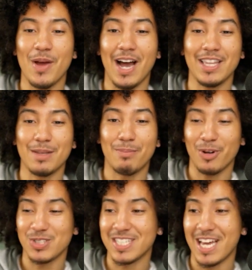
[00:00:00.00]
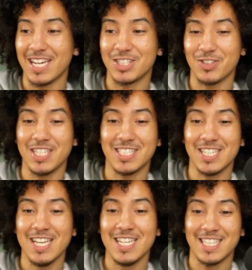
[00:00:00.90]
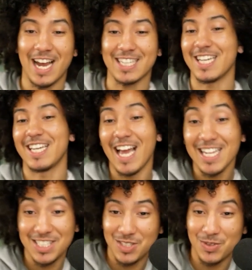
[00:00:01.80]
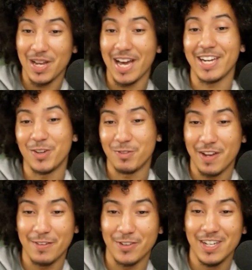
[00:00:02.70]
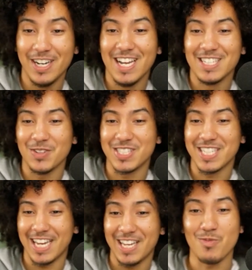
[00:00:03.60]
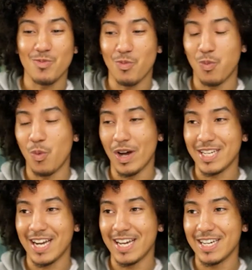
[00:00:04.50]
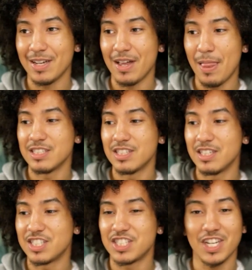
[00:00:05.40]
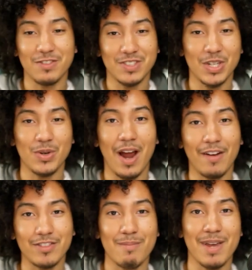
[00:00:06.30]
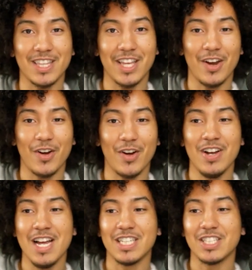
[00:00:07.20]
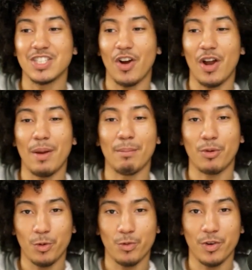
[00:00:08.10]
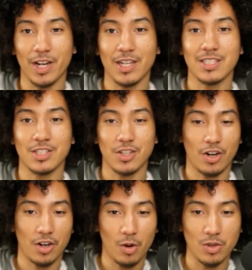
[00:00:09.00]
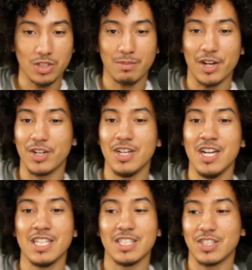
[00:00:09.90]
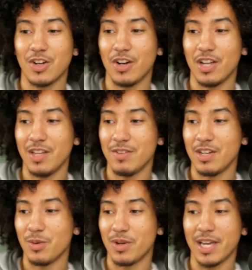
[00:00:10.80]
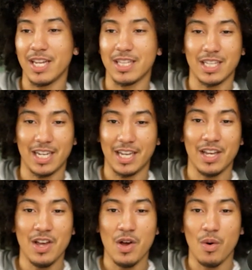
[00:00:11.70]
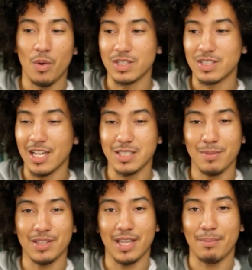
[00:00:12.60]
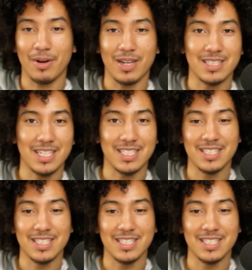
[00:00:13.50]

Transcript: had the personality traits stacked against you, not in your favor. So it's yeah. like, what kind of shifts did you have to make there to start improving, to start closing better, to start even doing anything? Like, well, tell us about that process.